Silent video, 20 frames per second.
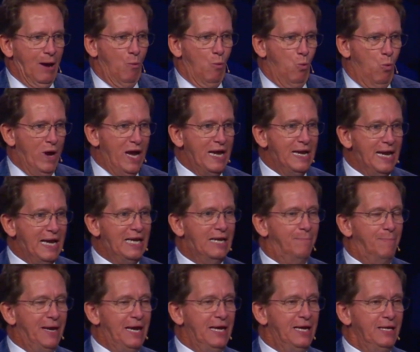We need to
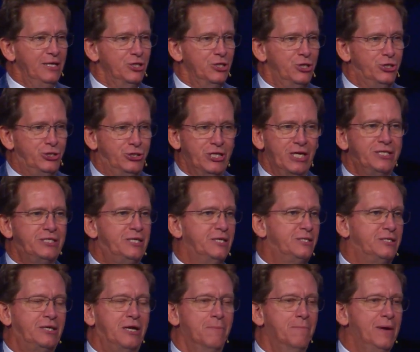be just
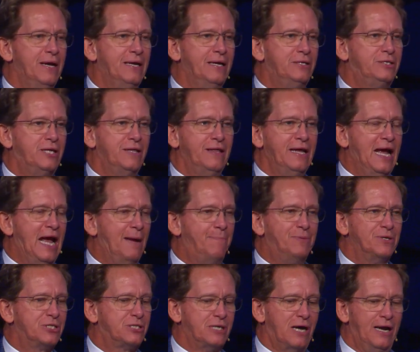as committed to the
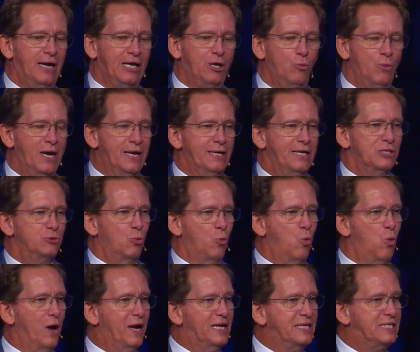apostolic witness. Well,
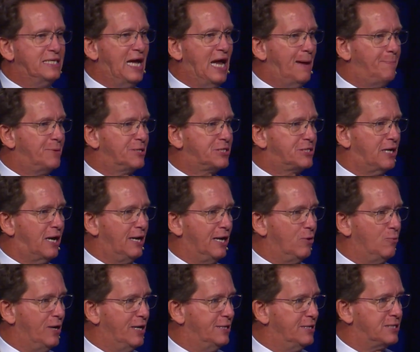what is the apostolic
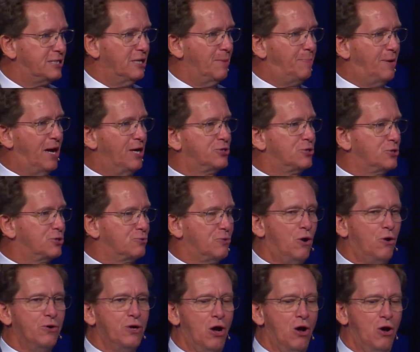witness? The apostles are
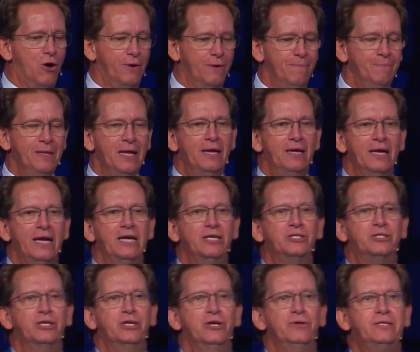all gone.
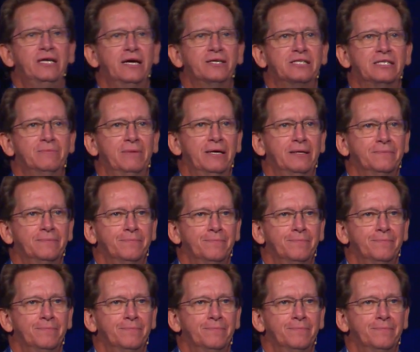It's the New Testament.